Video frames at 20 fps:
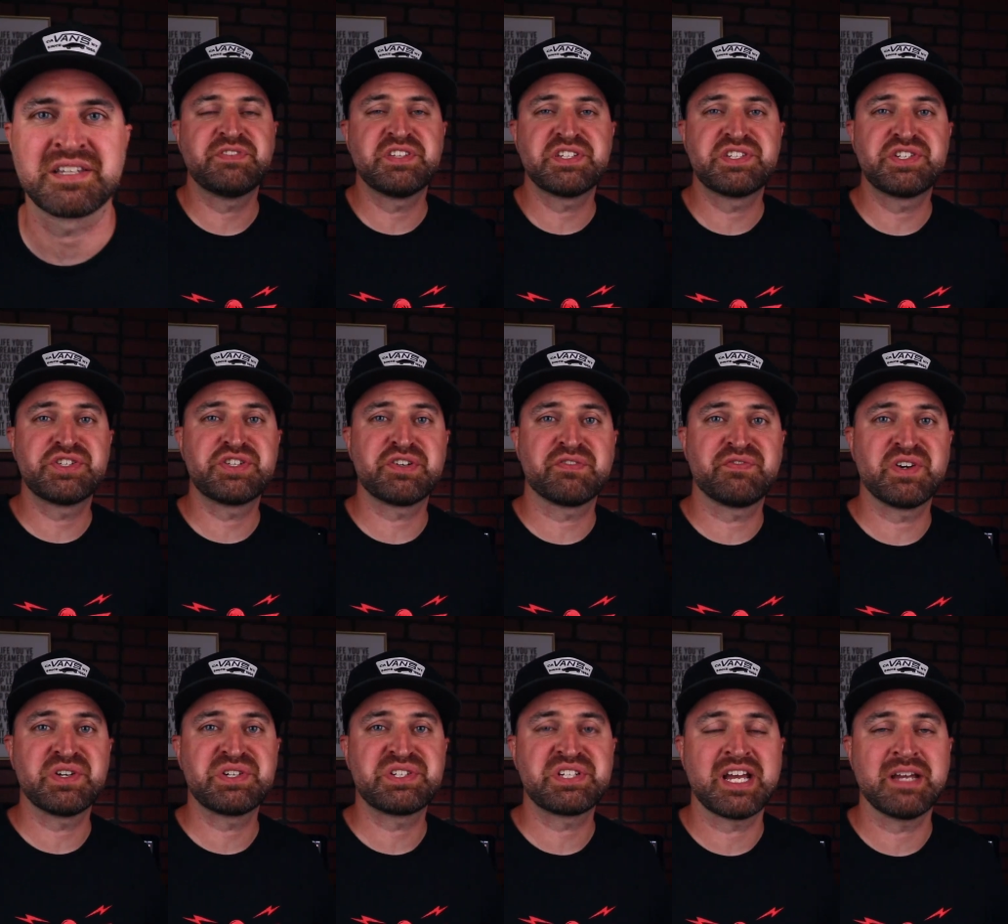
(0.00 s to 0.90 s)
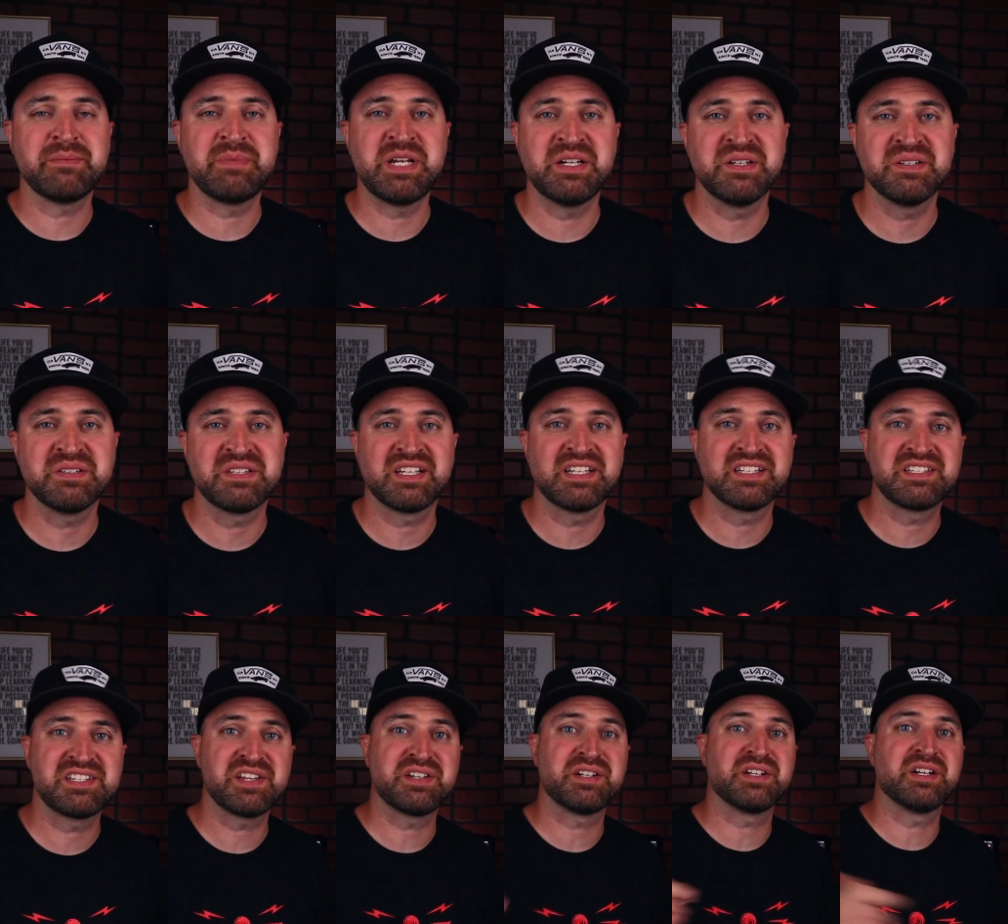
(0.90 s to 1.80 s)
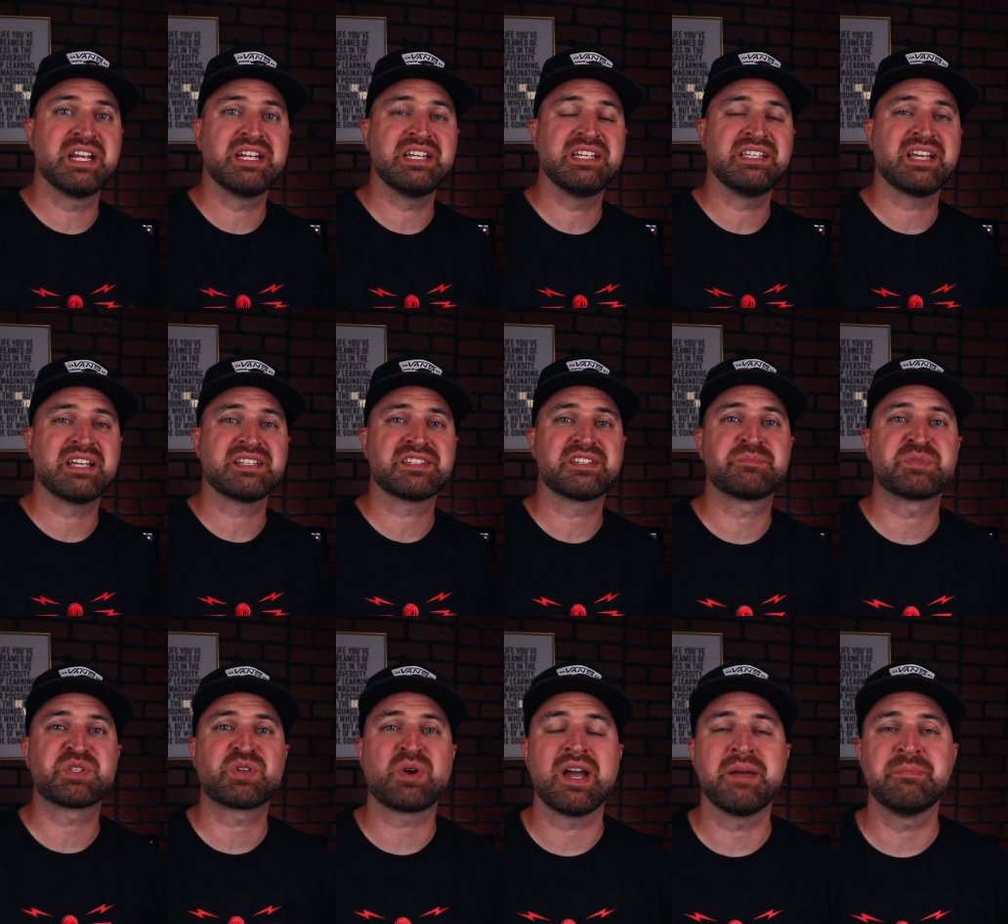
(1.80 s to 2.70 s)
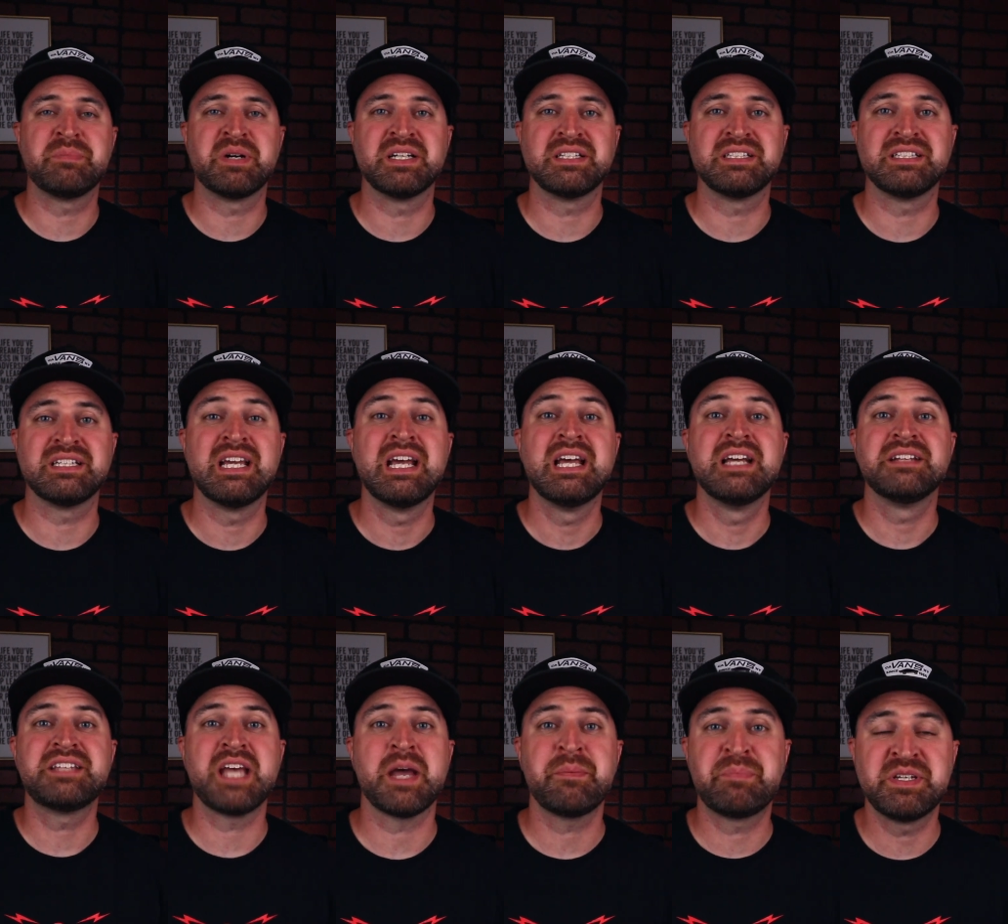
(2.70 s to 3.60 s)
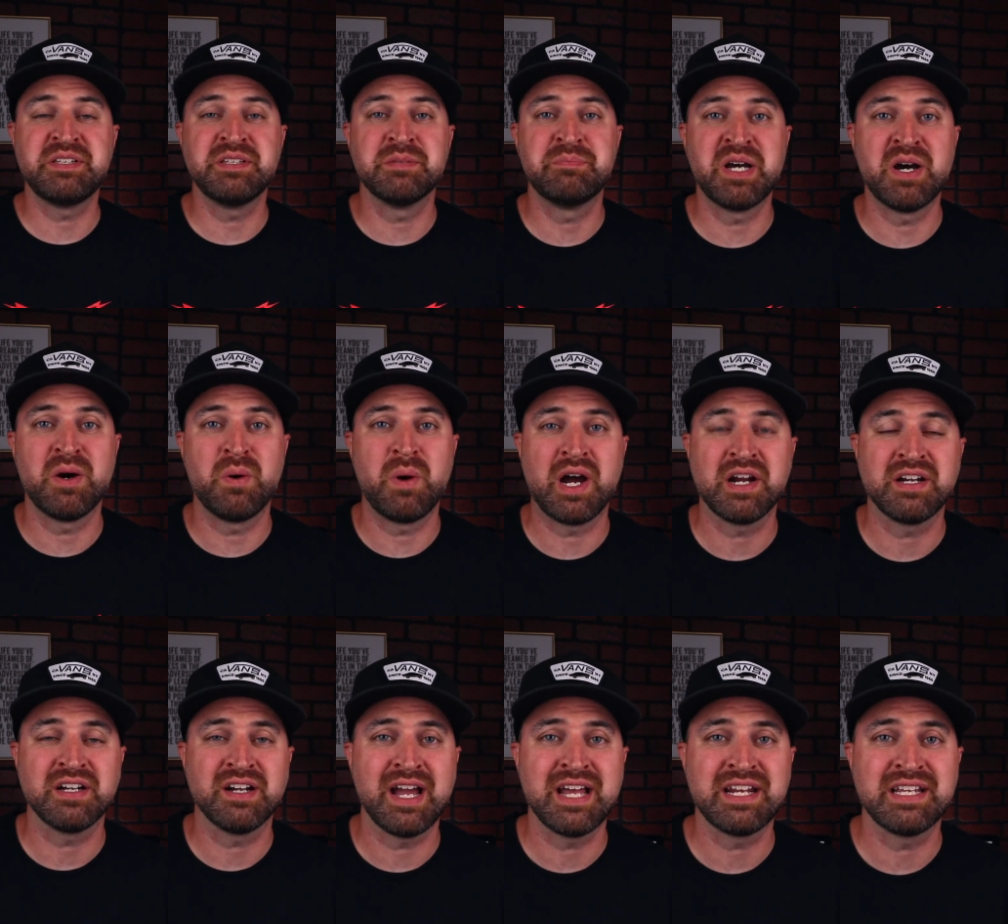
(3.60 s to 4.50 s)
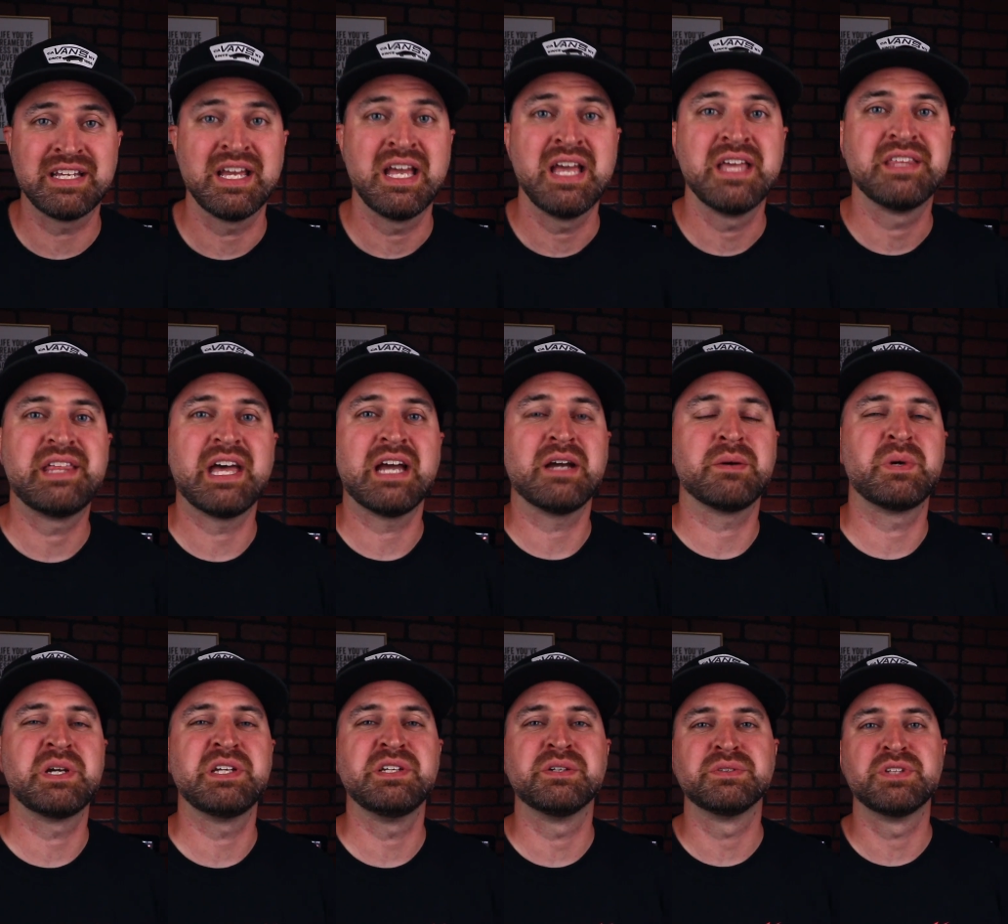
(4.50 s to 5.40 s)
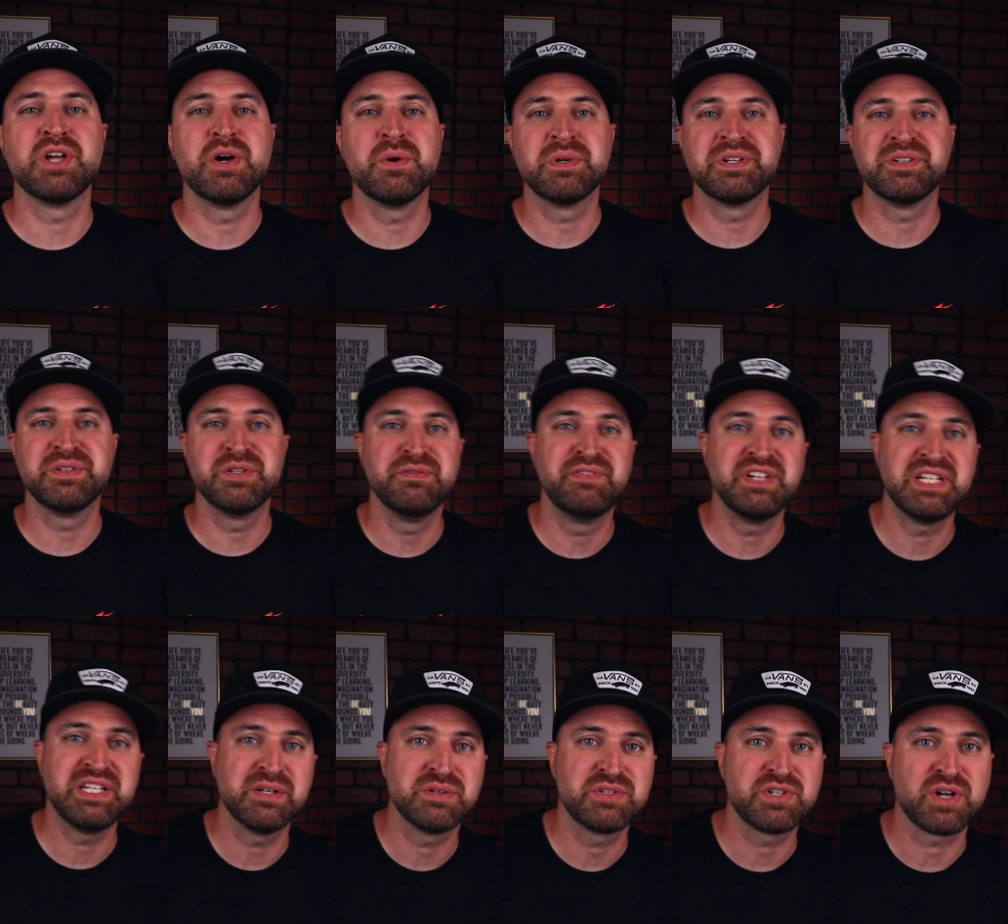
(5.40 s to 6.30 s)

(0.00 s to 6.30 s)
If this is your first time here, then consider hitting that subscribe button, tapping the bell while you're at it. That way you'll know when a new video